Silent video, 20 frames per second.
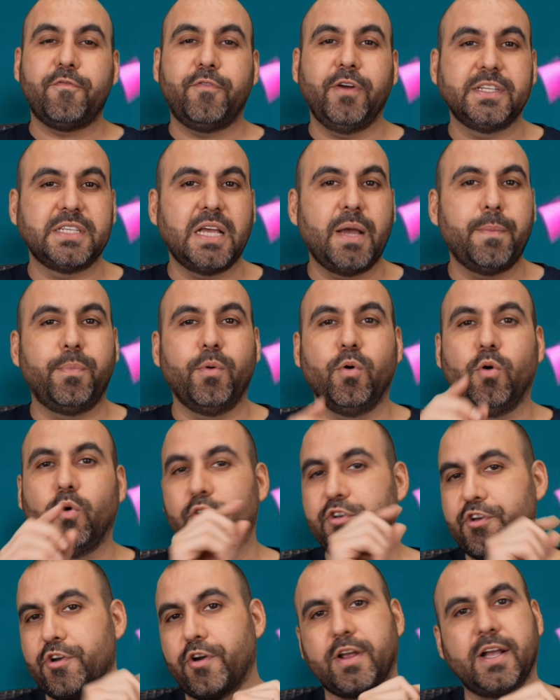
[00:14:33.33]
for
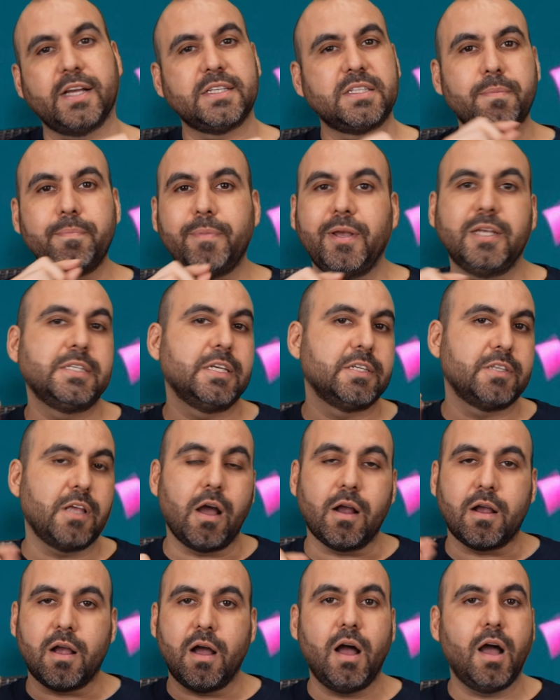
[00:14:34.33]
example,
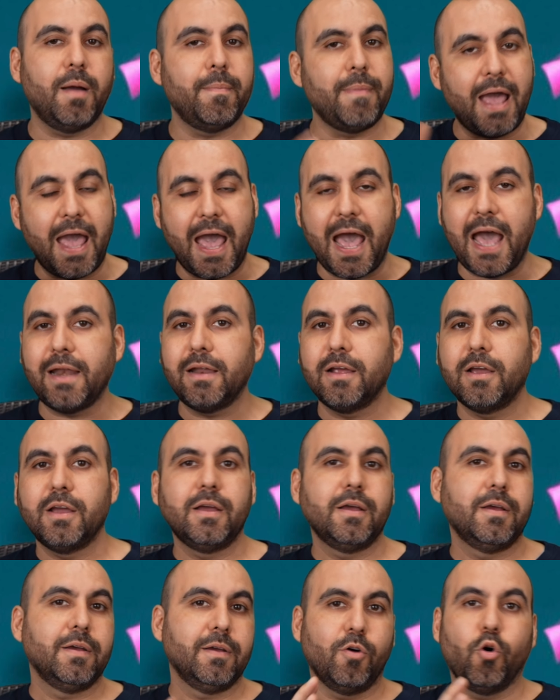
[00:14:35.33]
yourcustombusiness.com at
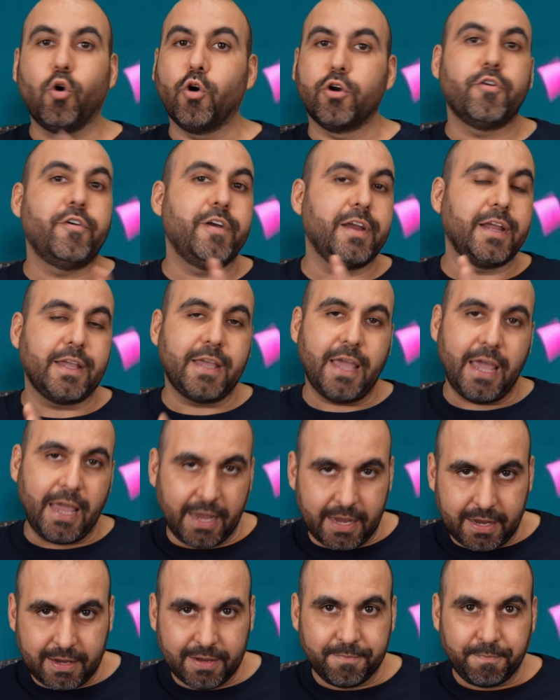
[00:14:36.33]
ordering
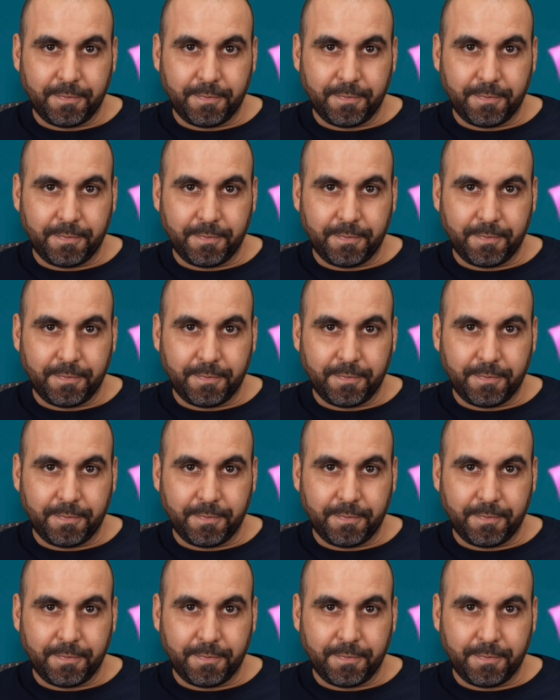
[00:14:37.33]
cake.